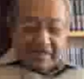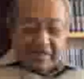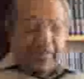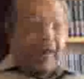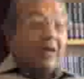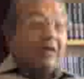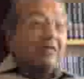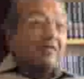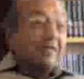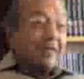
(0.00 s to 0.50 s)

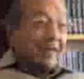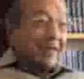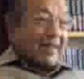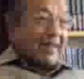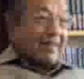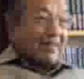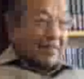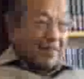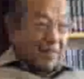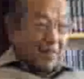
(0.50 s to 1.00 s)
part of the
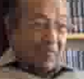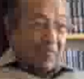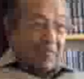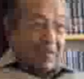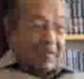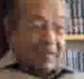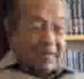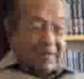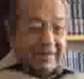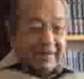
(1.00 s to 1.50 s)
rest of the
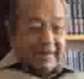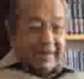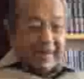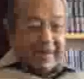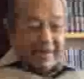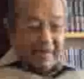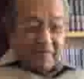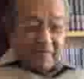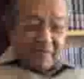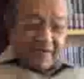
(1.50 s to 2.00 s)
world,
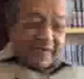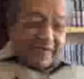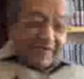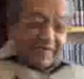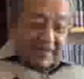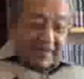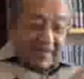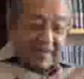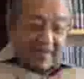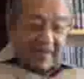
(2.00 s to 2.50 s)
and
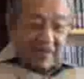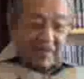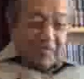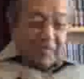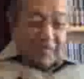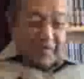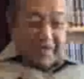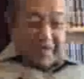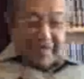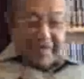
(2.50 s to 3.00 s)
whatever they
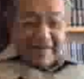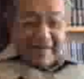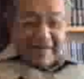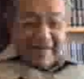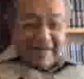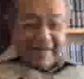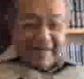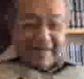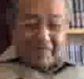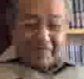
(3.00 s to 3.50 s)
do in
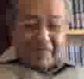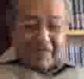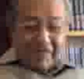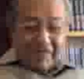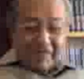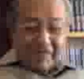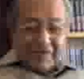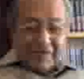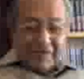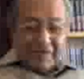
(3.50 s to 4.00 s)
other
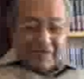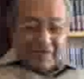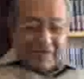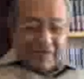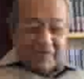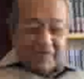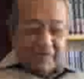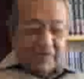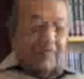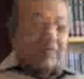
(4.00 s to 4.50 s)
parts of the world, we